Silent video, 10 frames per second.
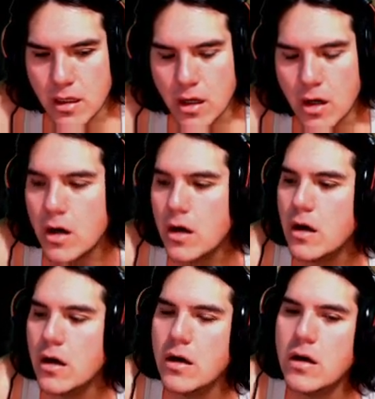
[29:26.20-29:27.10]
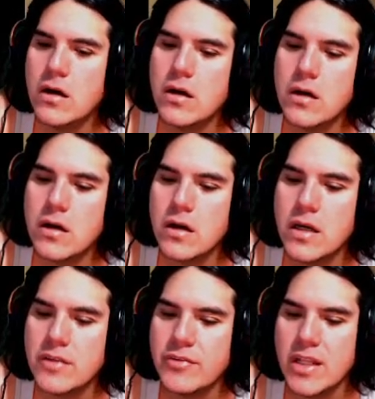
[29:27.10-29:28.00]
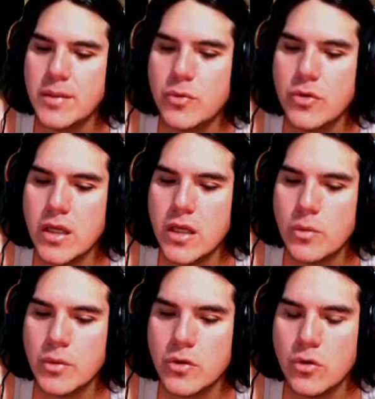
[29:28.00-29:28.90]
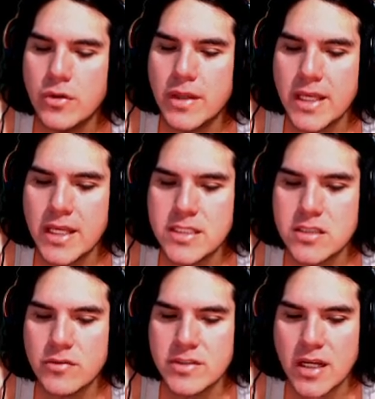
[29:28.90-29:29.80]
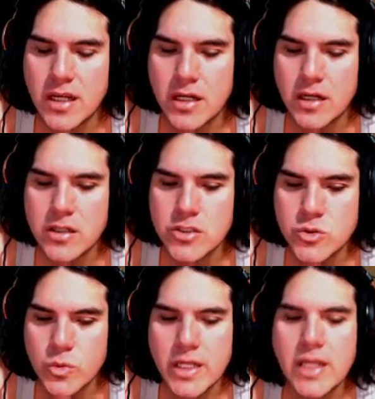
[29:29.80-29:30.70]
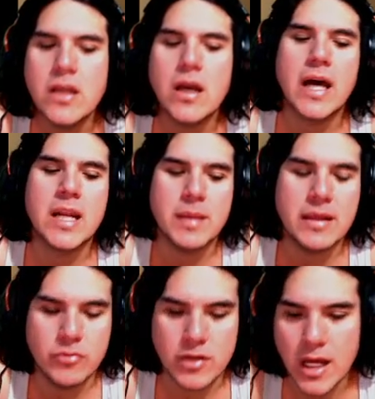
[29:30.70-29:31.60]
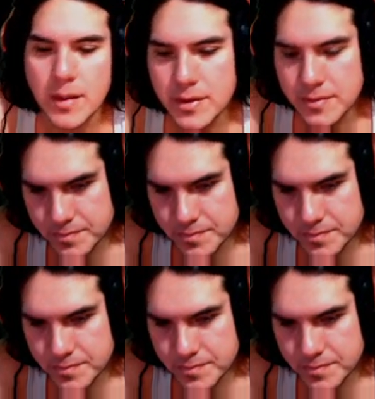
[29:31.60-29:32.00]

Ah! He defeated the boy with all the ease of a tiger, sweating at a playful cub.